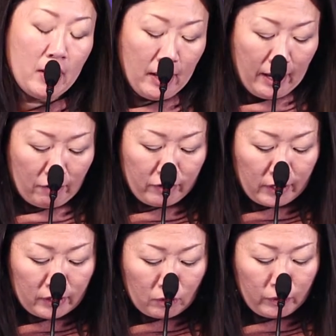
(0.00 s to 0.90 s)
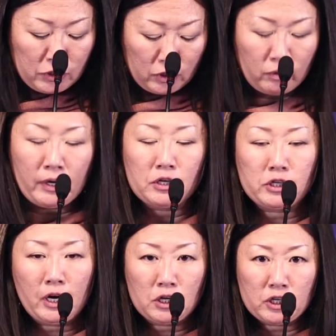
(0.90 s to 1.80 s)
everything that we do in
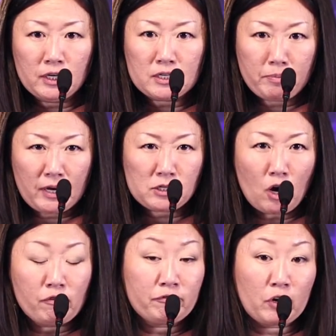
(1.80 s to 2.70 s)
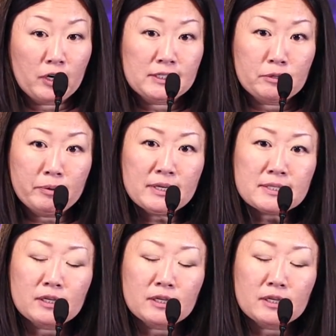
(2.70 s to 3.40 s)
education is based off of our exhibits. And